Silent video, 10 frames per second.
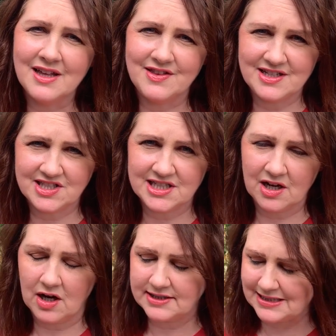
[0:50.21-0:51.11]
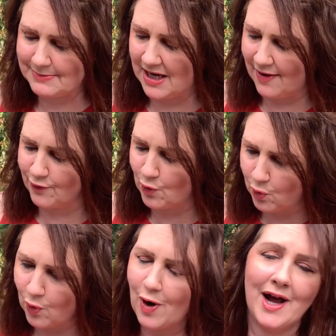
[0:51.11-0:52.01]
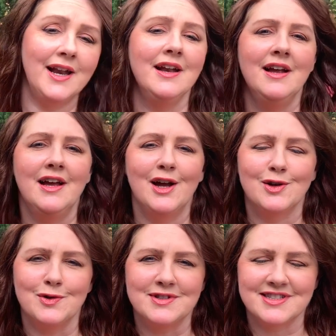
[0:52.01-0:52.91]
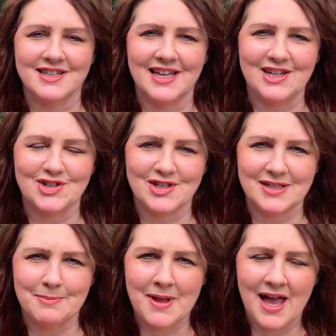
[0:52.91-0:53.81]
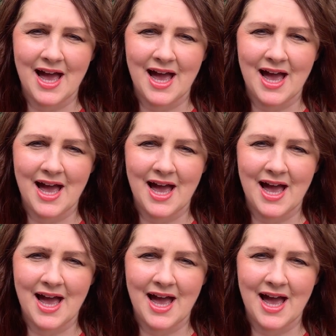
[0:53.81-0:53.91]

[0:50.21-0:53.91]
this year I seem to have quite a good selection.